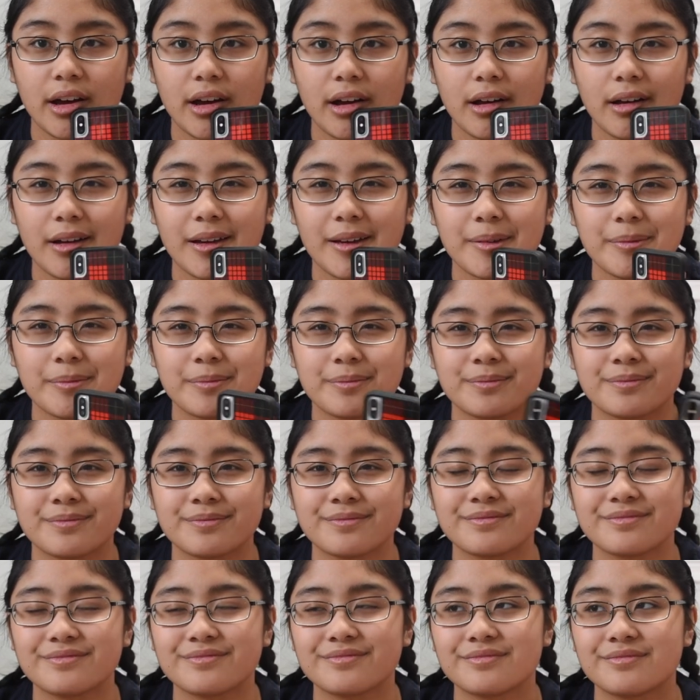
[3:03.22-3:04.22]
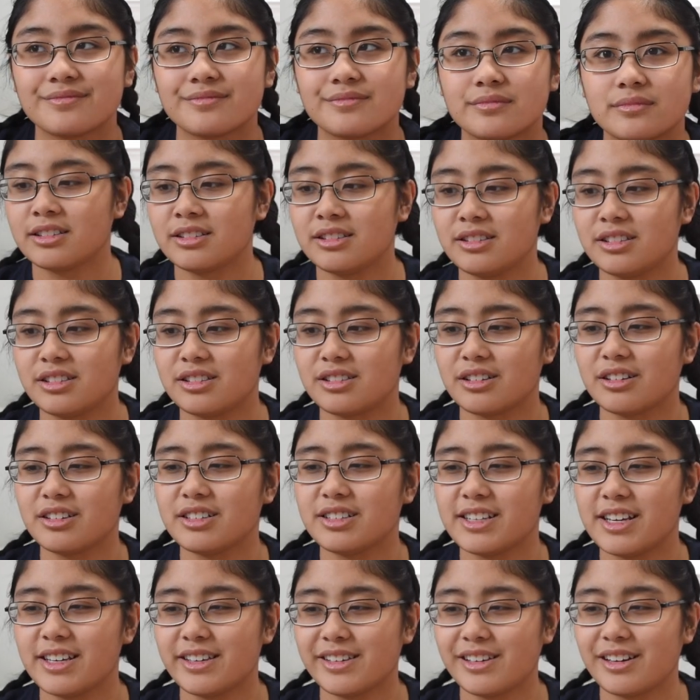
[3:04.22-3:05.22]
I'm to start
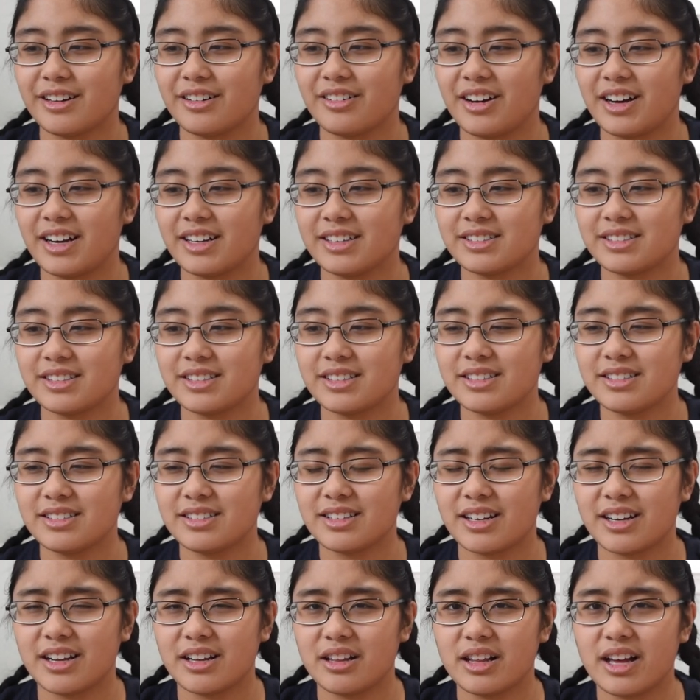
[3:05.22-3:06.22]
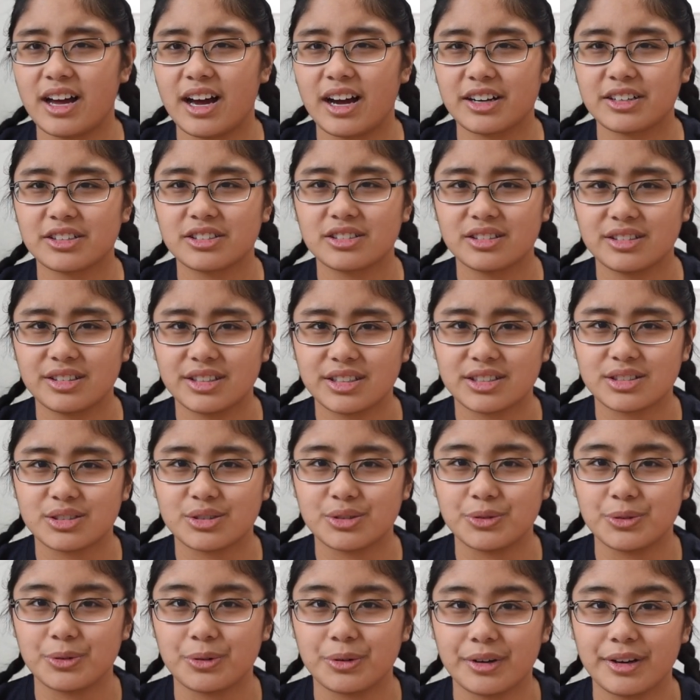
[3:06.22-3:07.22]
taking classes that I'll actually
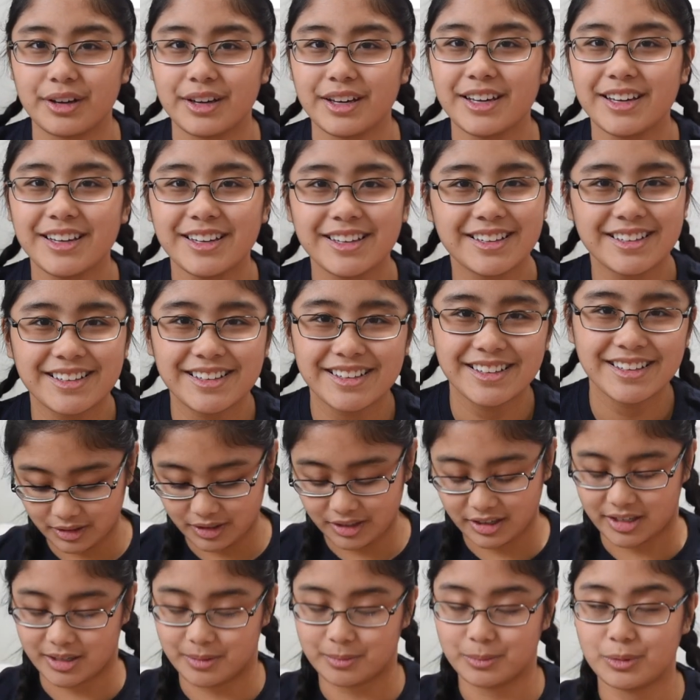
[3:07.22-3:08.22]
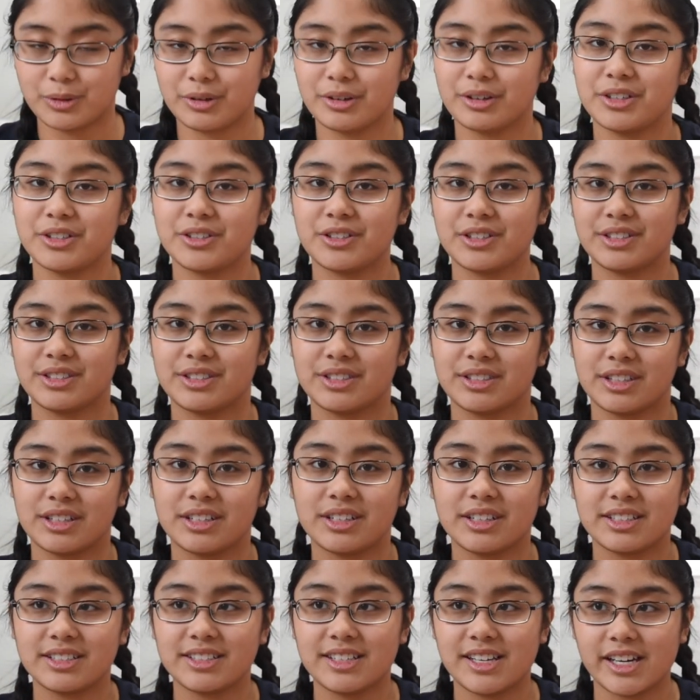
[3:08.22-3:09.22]
enjoy. I'm more interested
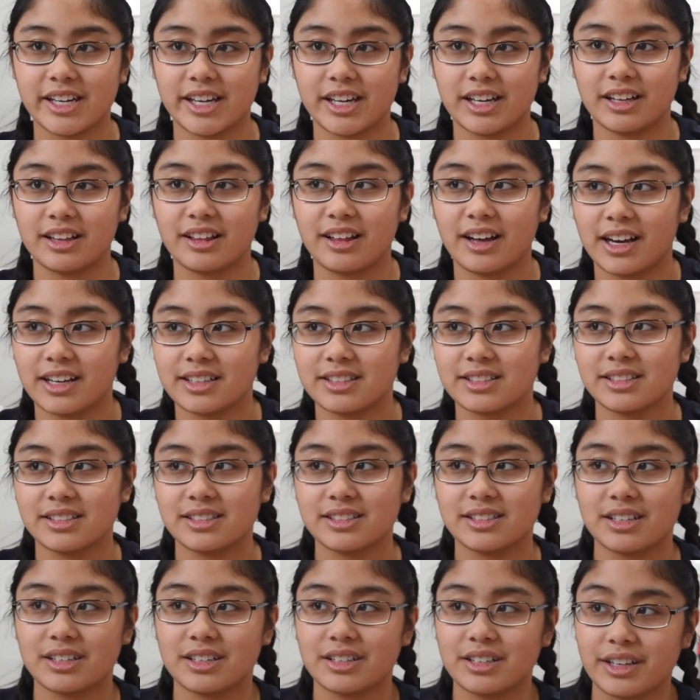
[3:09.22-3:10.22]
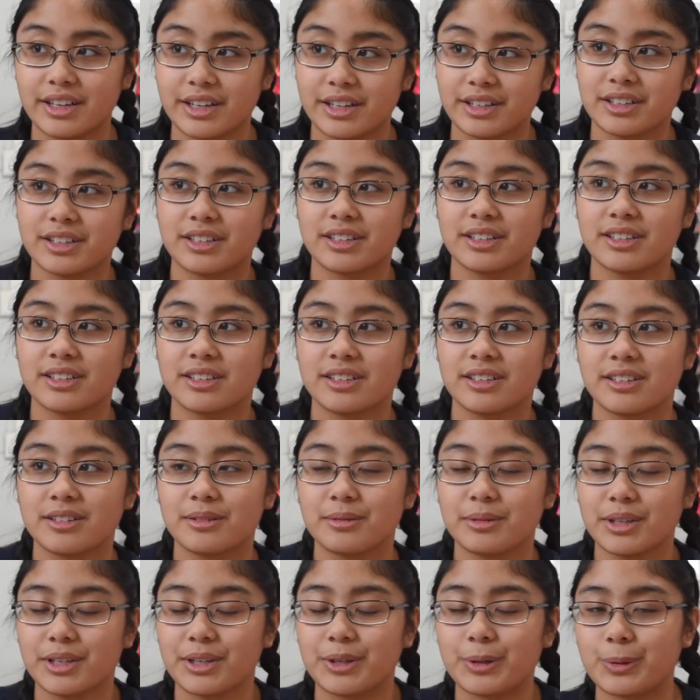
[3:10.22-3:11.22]
in taking classes that are like,
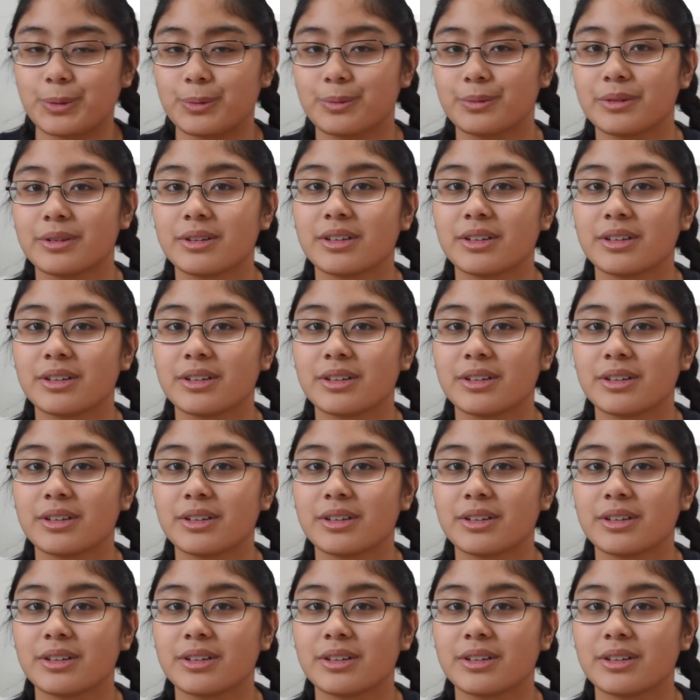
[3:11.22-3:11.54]
you know,